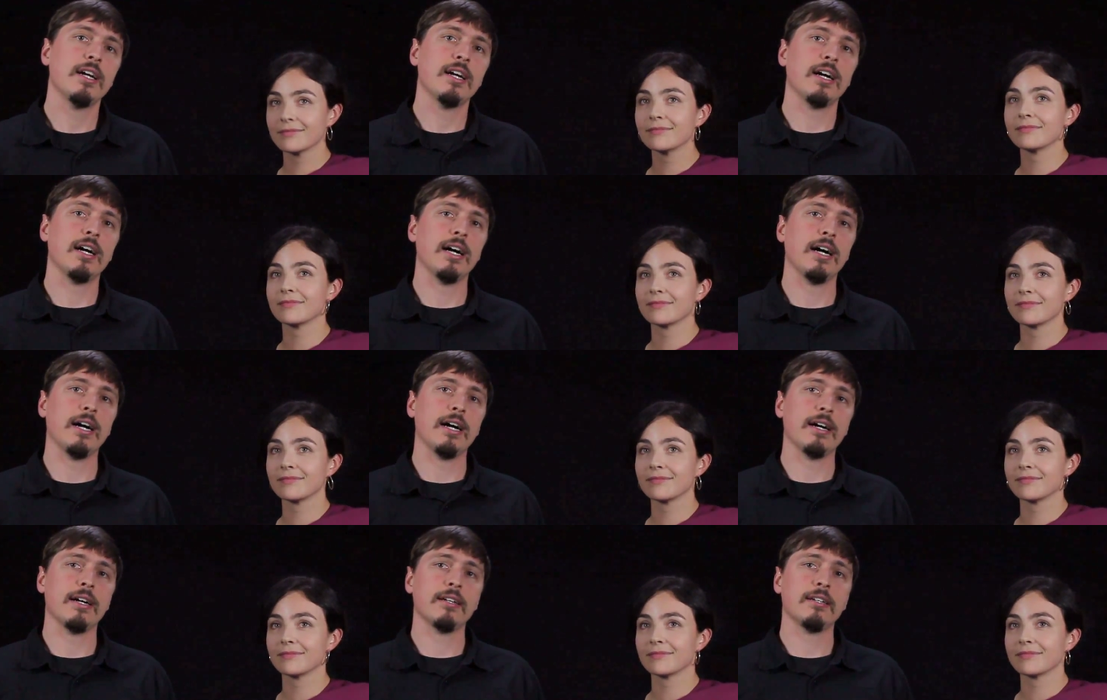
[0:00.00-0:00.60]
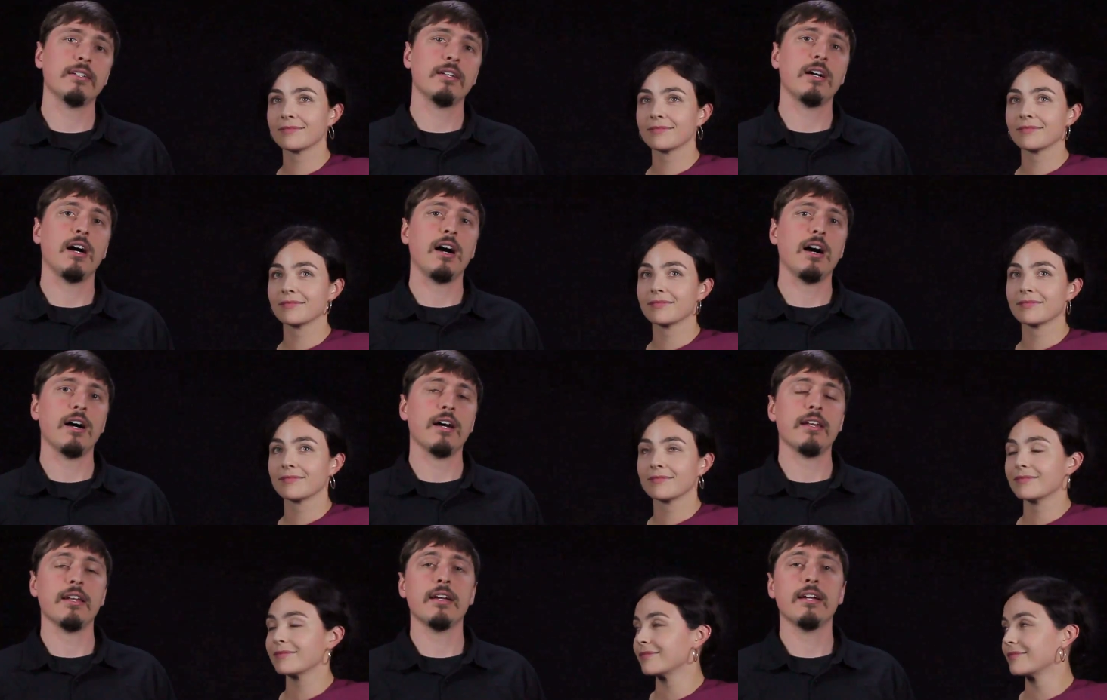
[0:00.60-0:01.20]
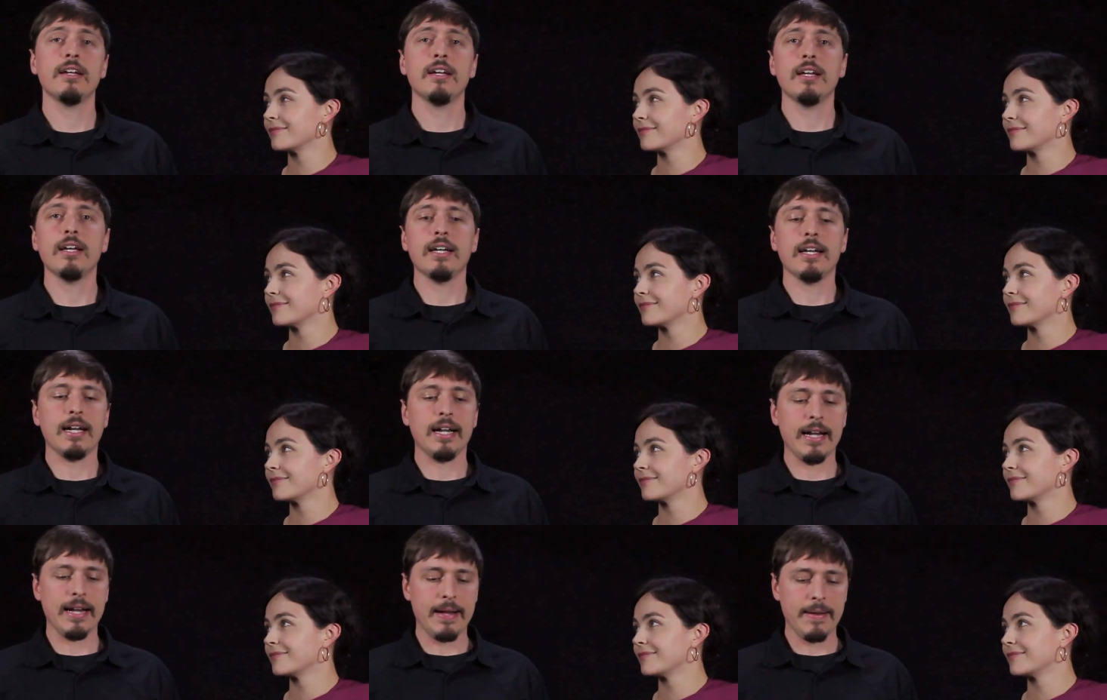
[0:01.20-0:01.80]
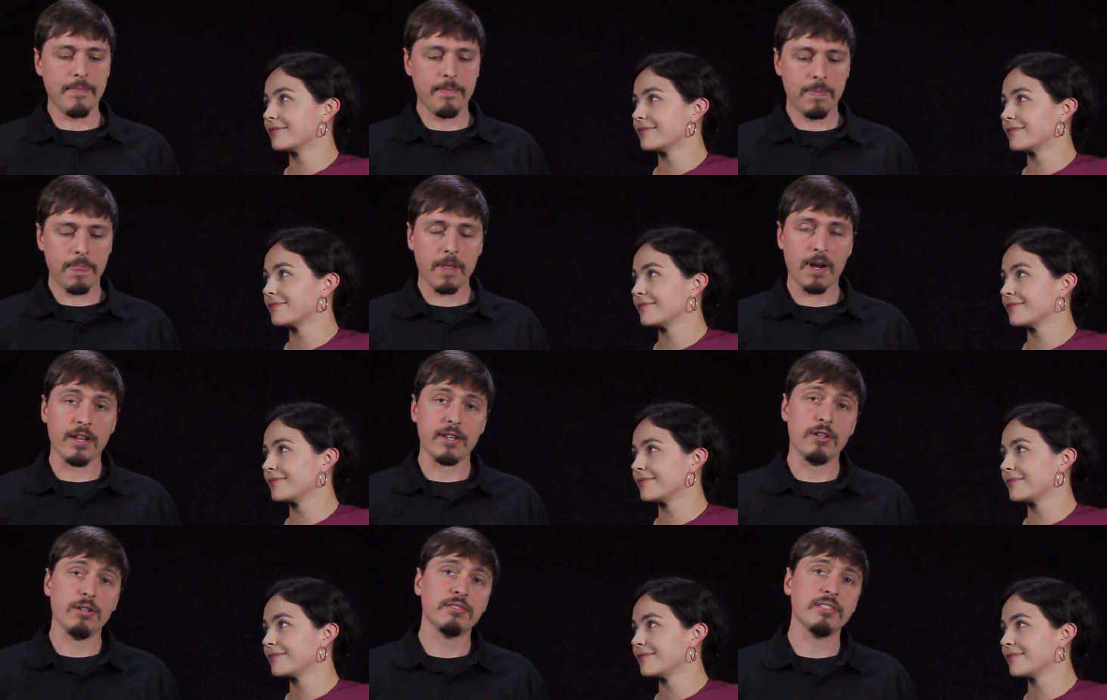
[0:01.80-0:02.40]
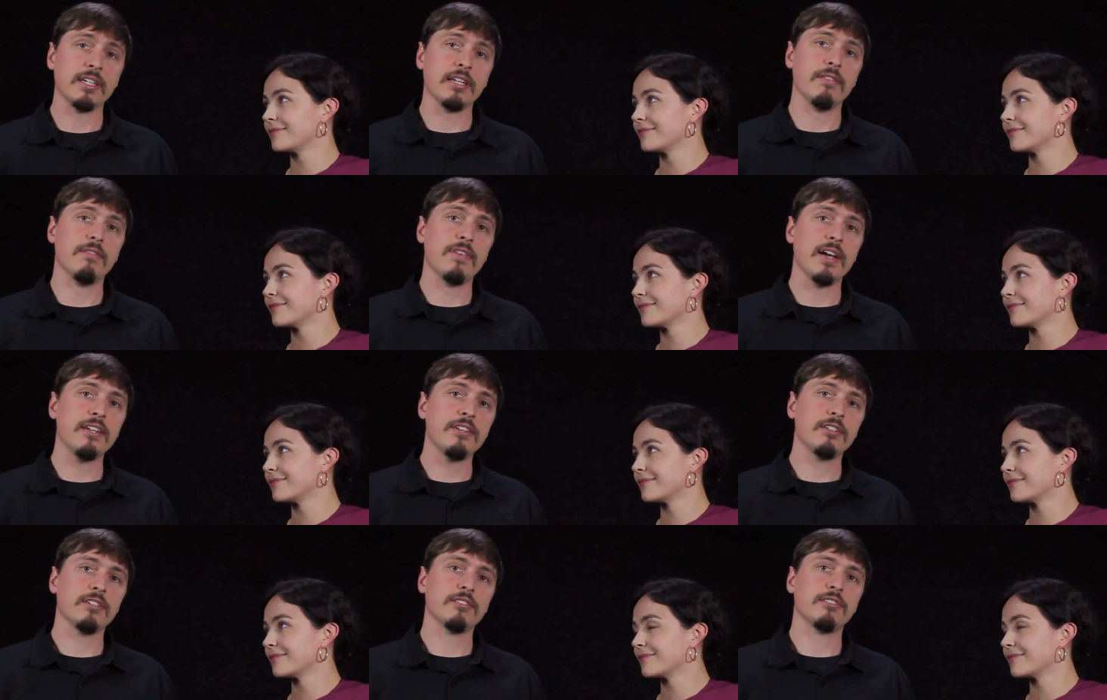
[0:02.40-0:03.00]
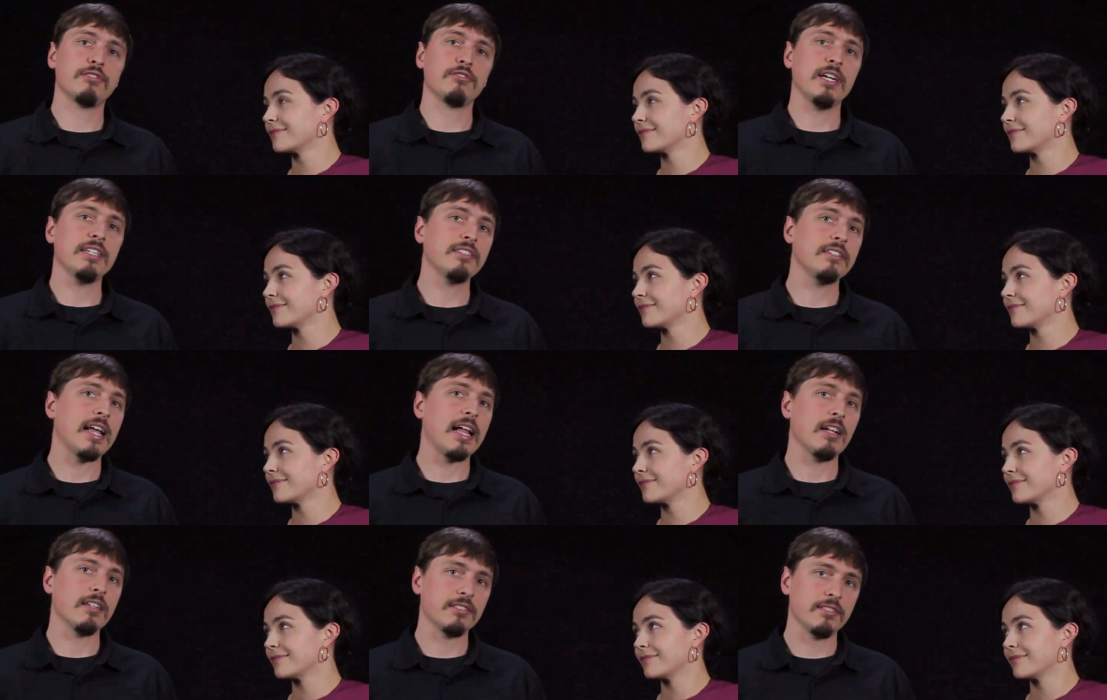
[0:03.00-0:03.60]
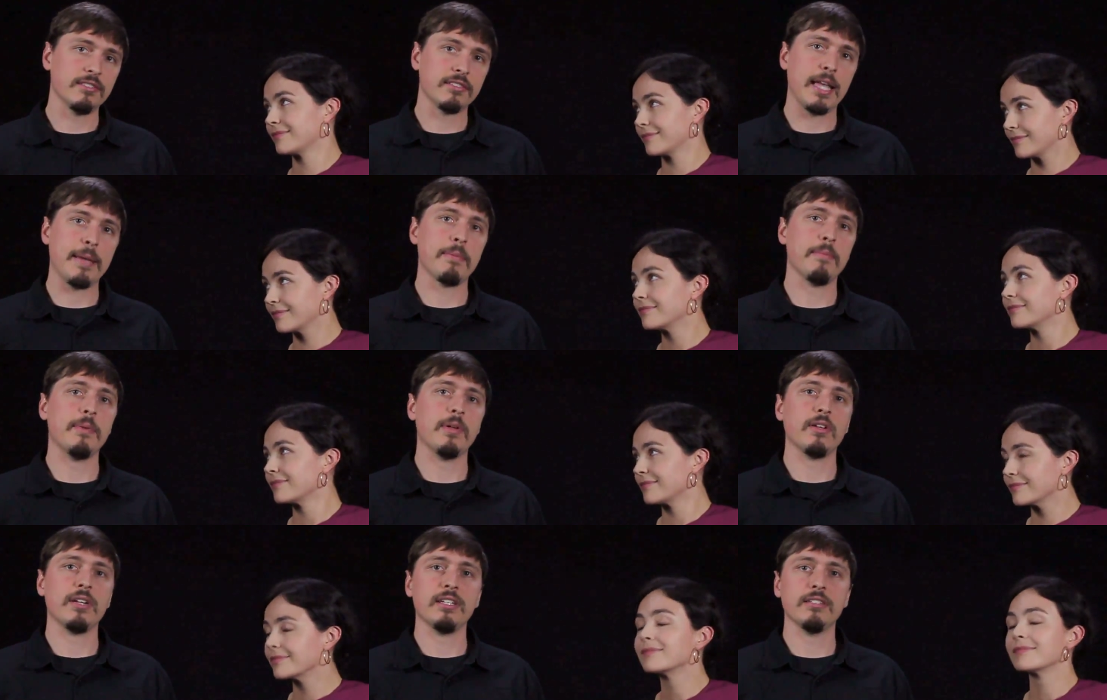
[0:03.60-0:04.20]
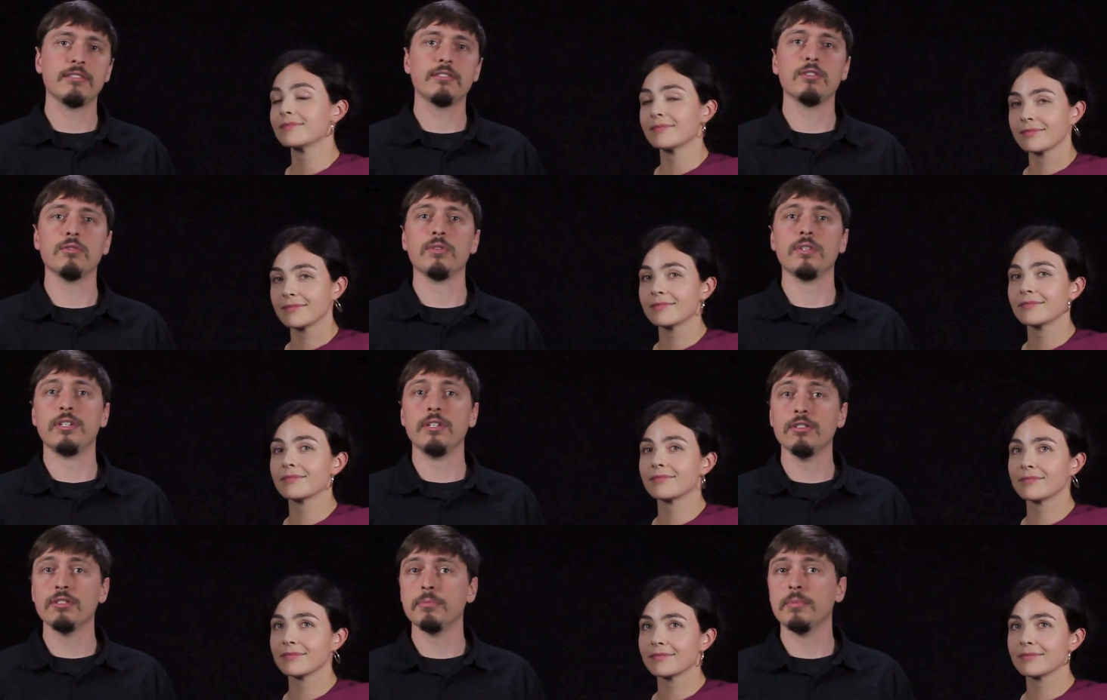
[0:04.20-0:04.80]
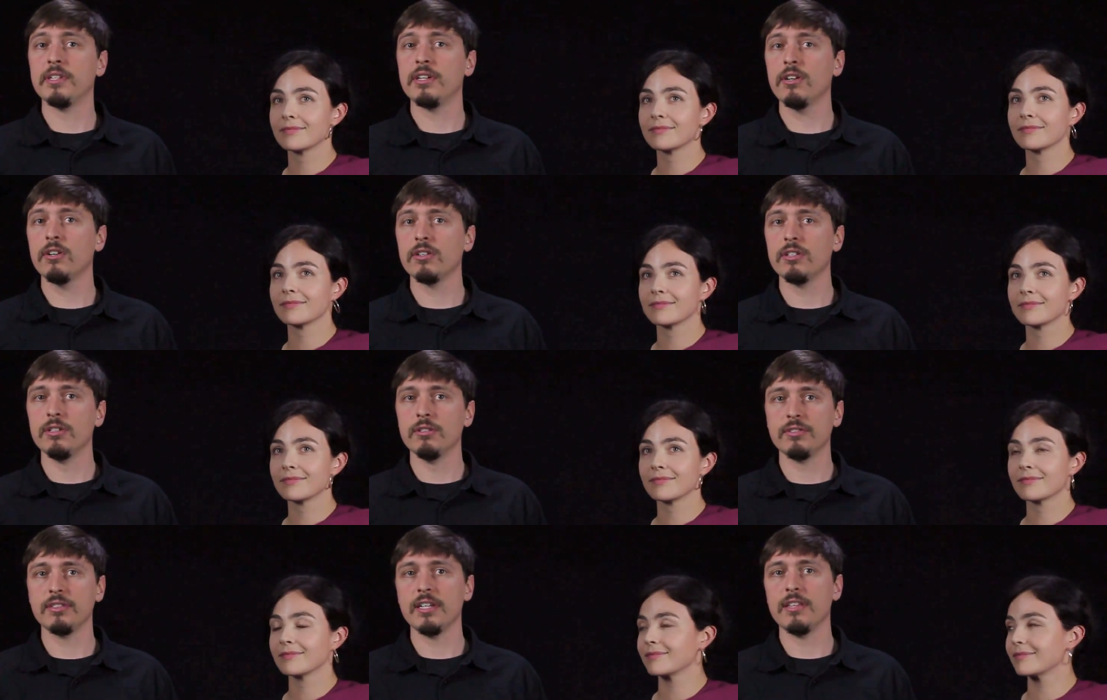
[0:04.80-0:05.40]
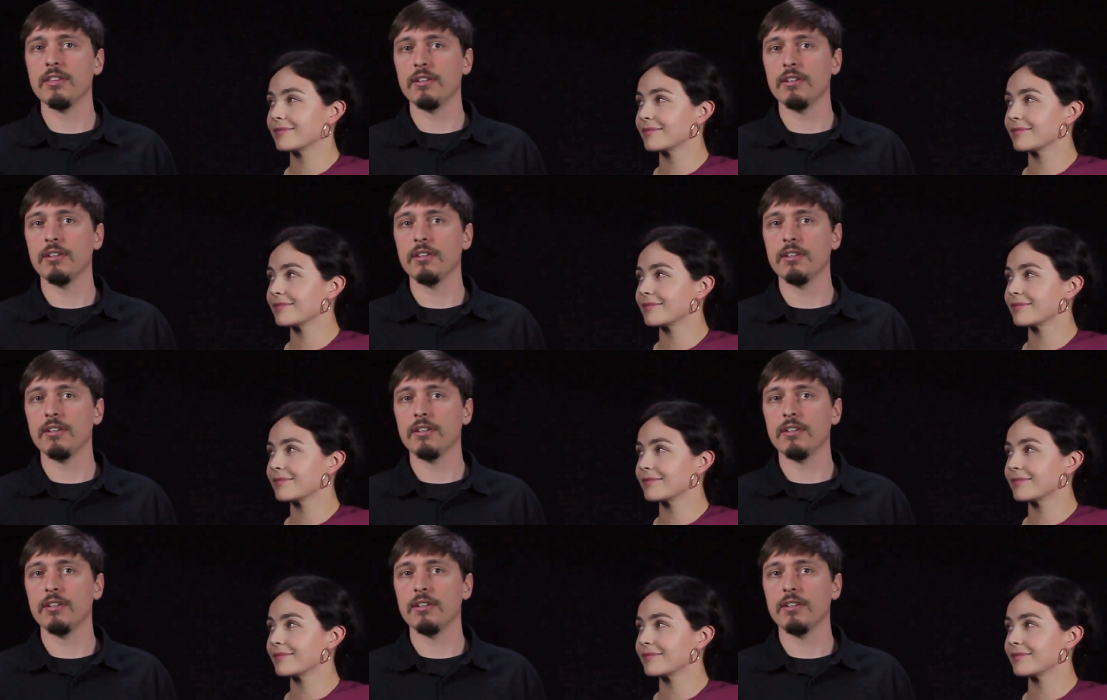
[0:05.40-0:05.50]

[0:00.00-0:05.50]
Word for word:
Speaker 1: uh, on uh, on using Inventor's stress analysis capabilities to reduce material use in